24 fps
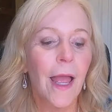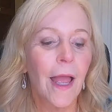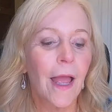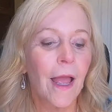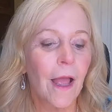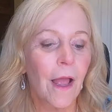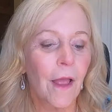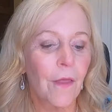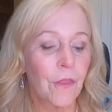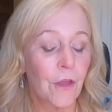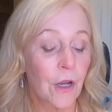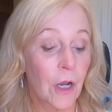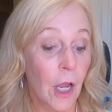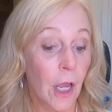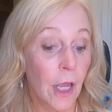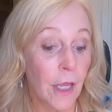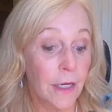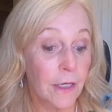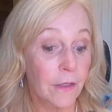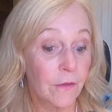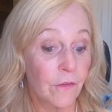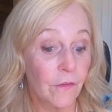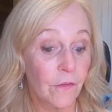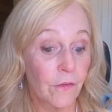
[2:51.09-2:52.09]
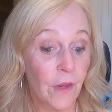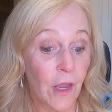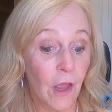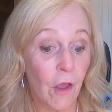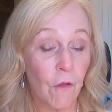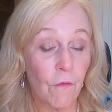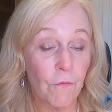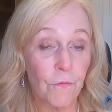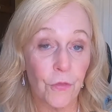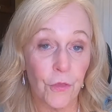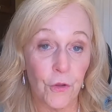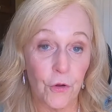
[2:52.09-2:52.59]
the cut
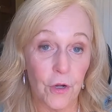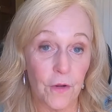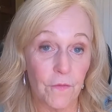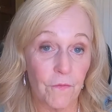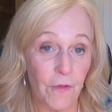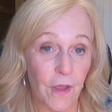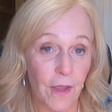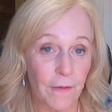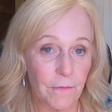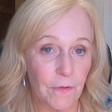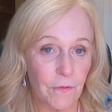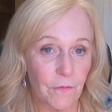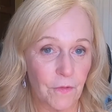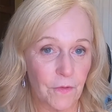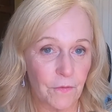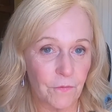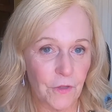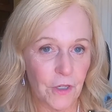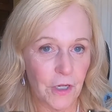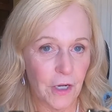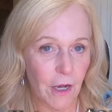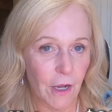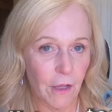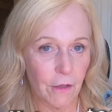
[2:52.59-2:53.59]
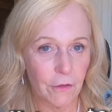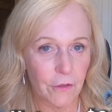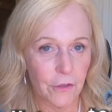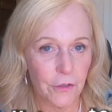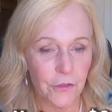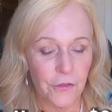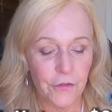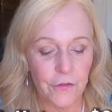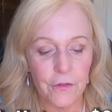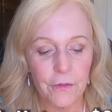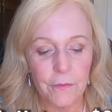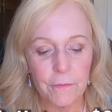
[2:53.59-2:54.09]
itself, $35 to
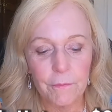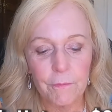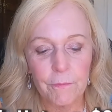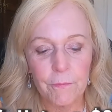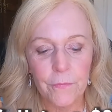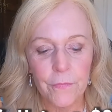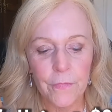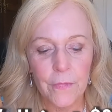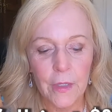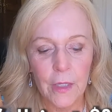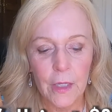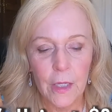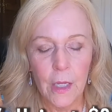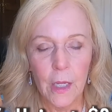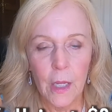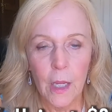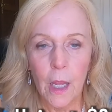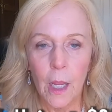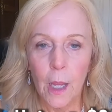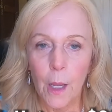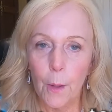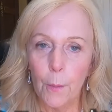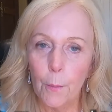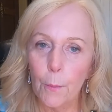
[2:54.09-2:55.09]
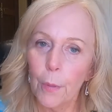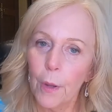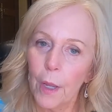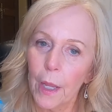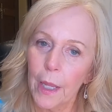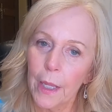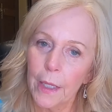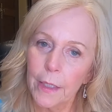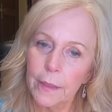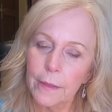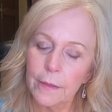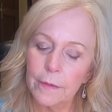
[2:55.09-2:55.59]
$50.
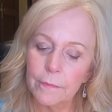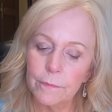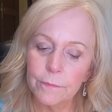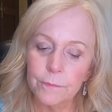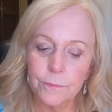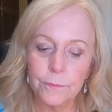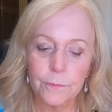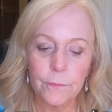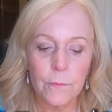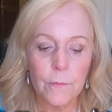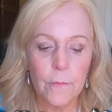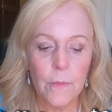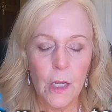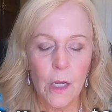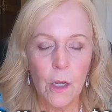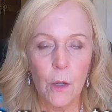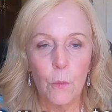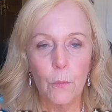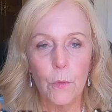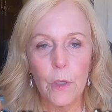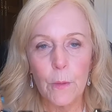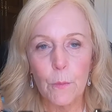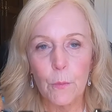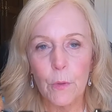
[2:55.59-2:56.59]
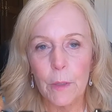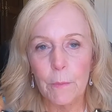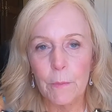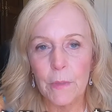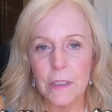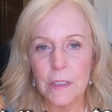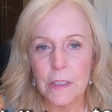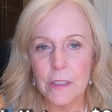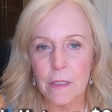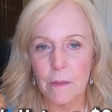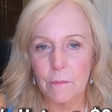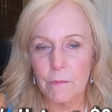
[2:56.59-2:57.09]
But we
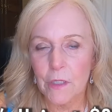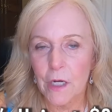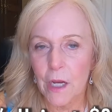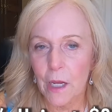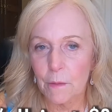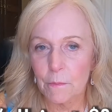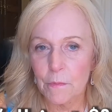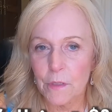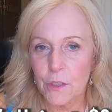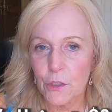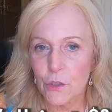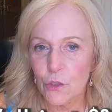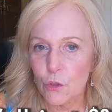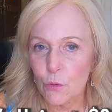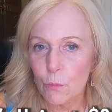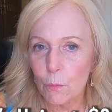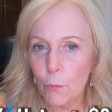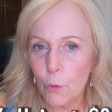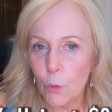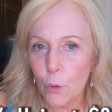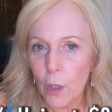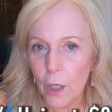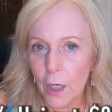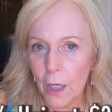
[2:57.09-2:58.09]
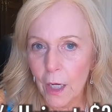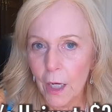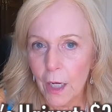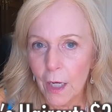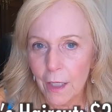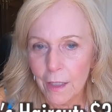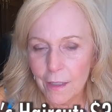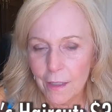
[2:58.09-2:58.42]
women sometimes do more.